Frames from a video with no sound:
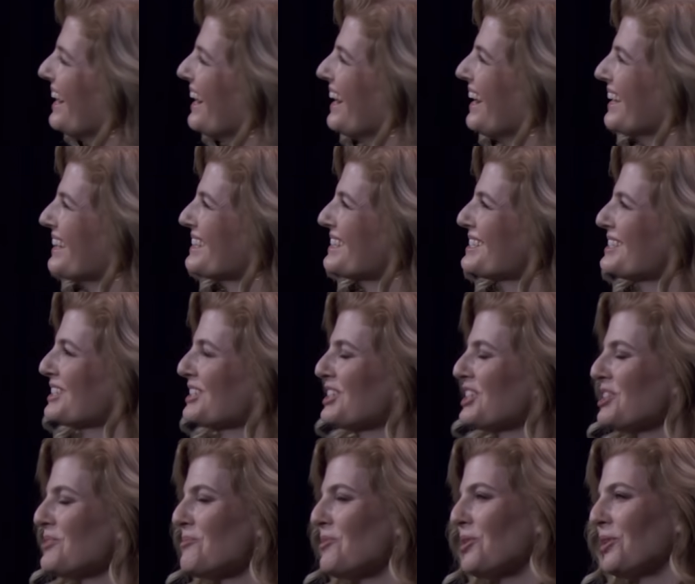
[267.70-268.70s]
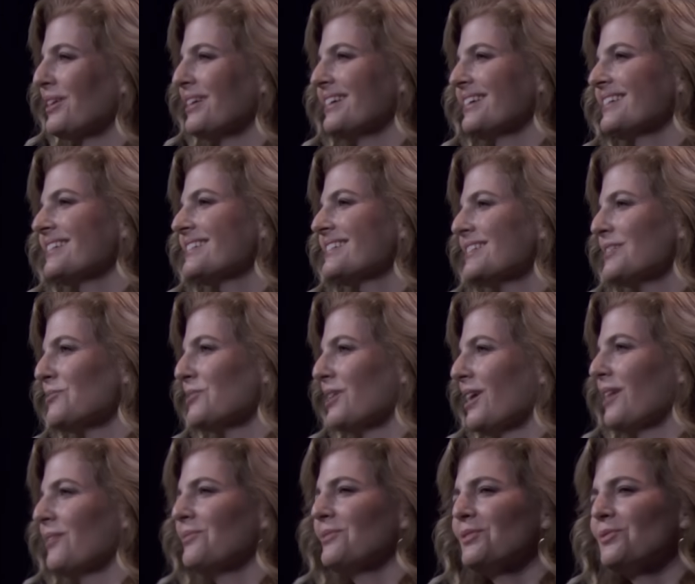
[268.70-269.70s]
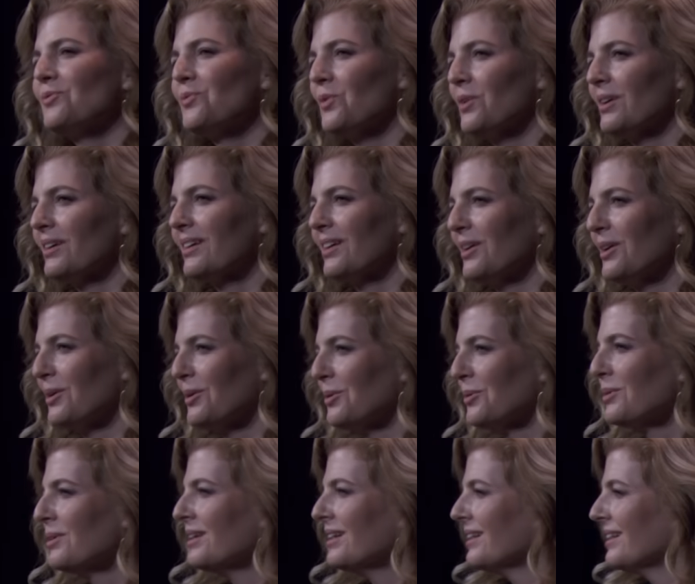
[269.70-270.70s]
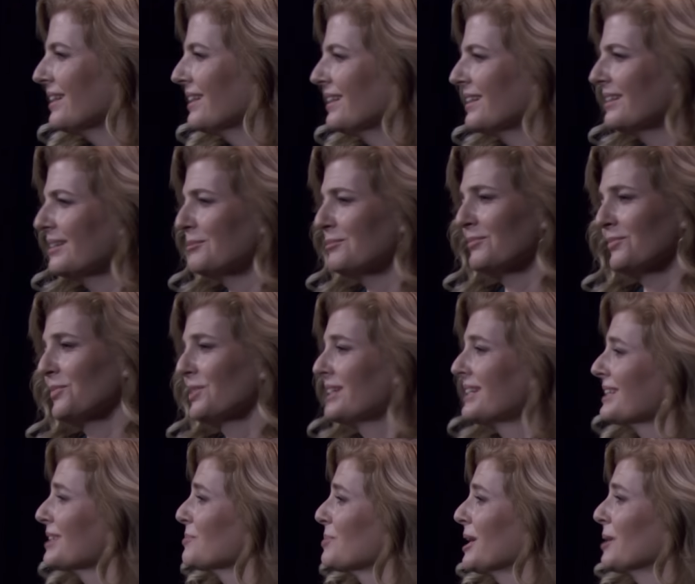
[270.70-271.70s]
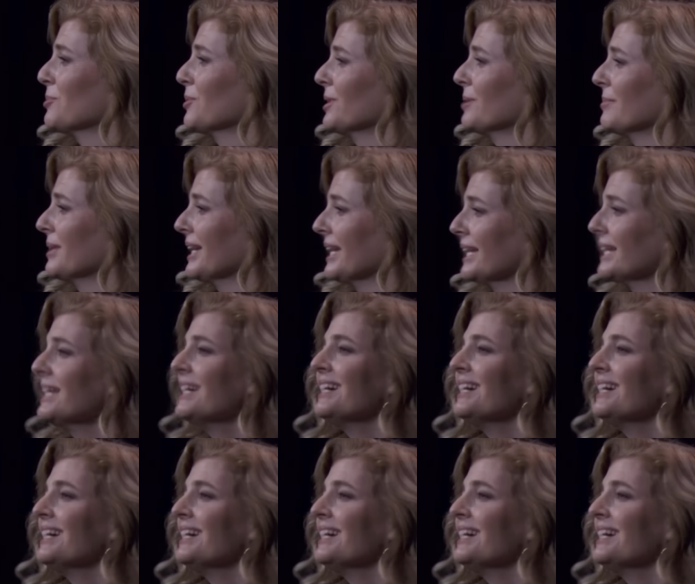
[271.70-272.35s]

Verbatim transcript: On Sunday mornings, he would often forego reading the paper in bed